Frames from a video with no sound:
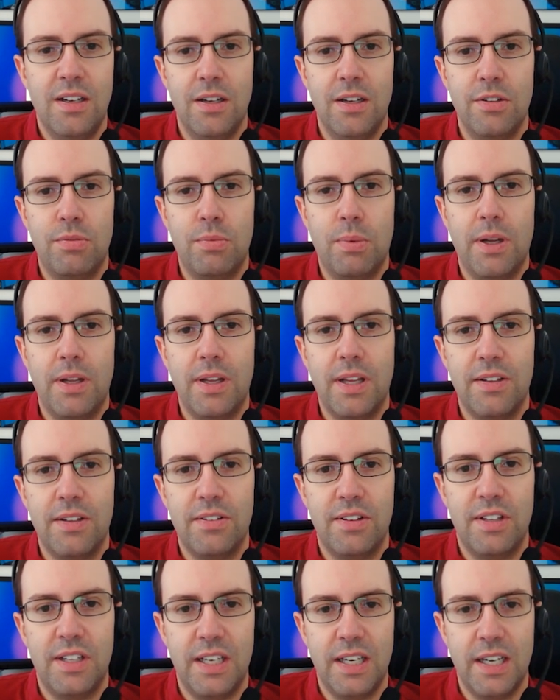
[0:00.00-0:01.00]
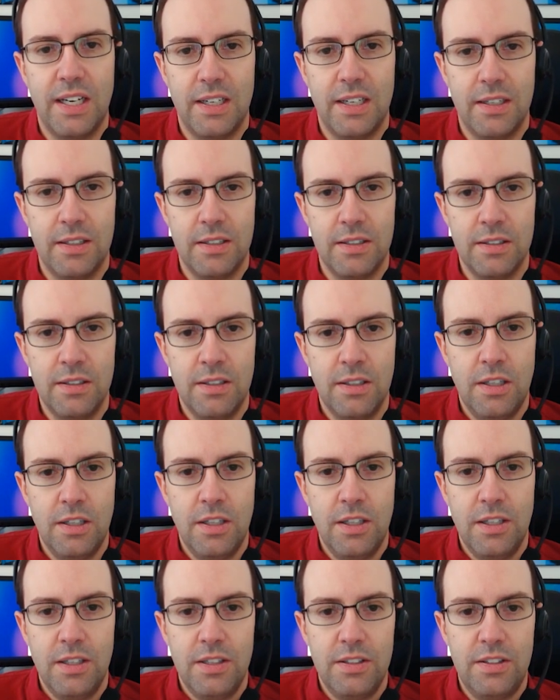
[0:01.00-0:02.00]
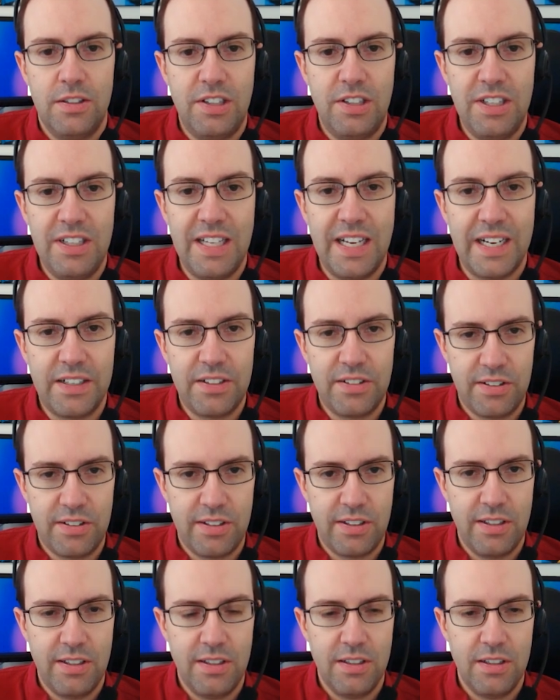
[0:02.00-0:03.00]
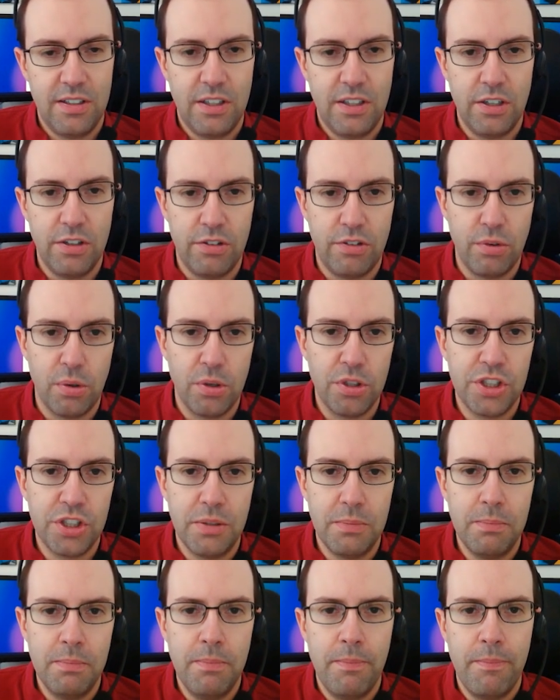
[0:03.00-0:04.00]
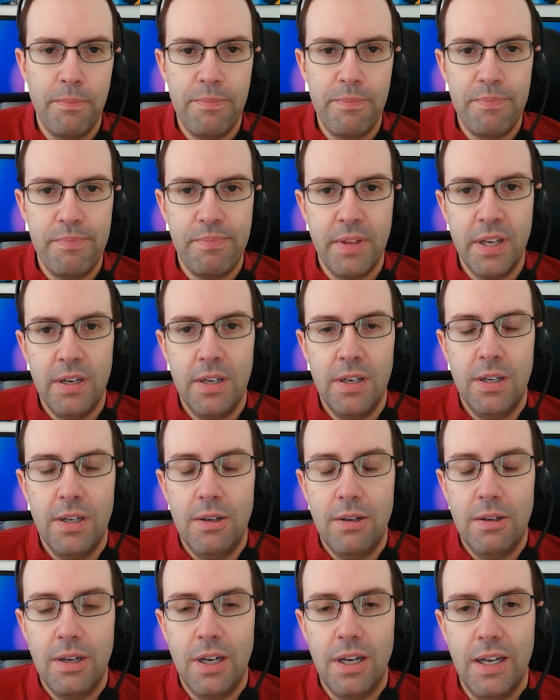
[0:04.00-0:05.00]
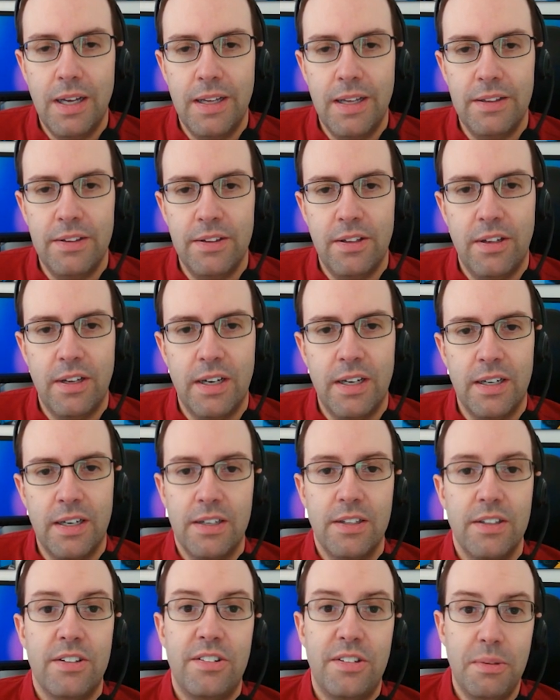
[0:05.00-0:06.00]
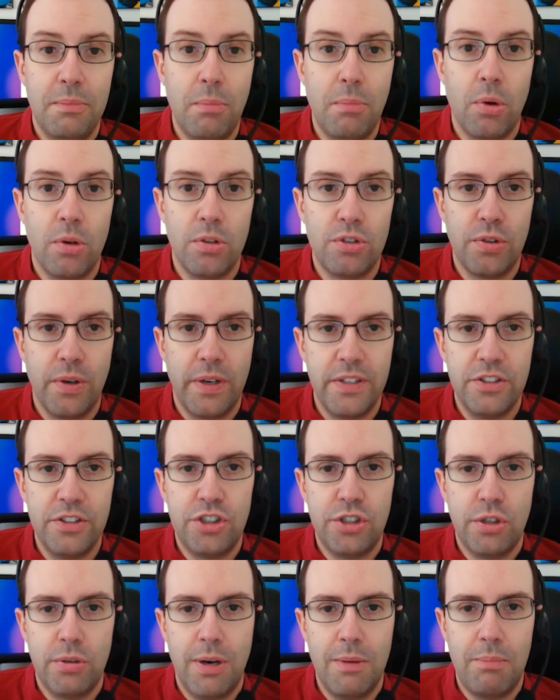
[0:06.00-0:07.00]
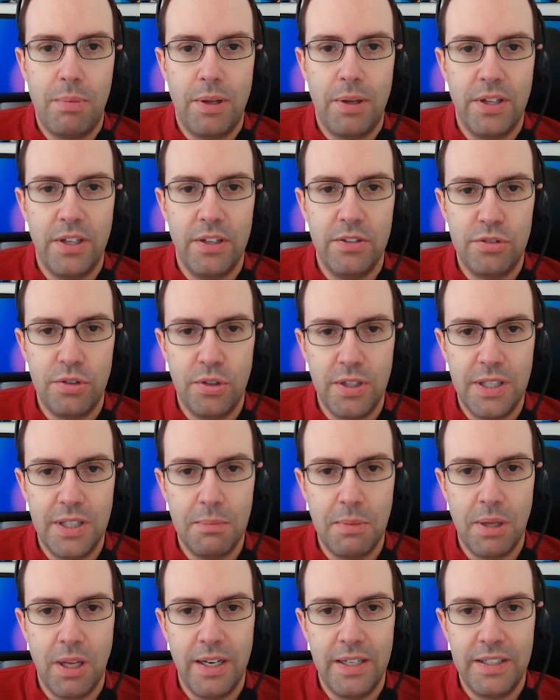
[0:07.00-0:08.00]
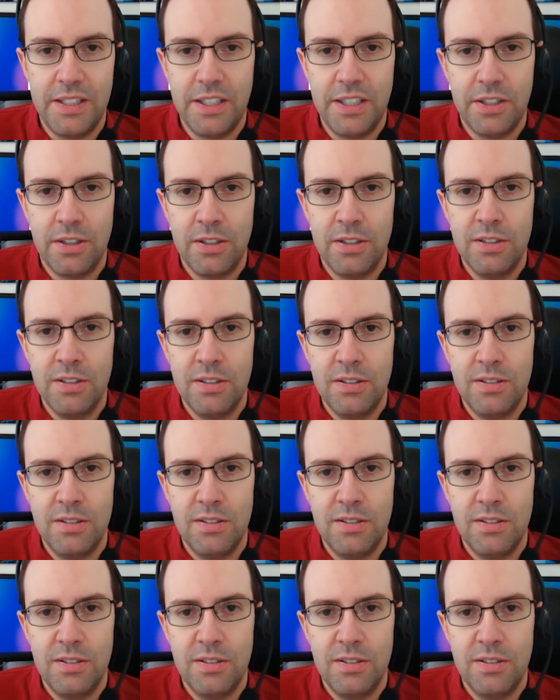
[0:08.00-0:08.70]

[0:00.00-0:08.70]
as well as the T-Next consortium. And see more trains show up on the Trillium line here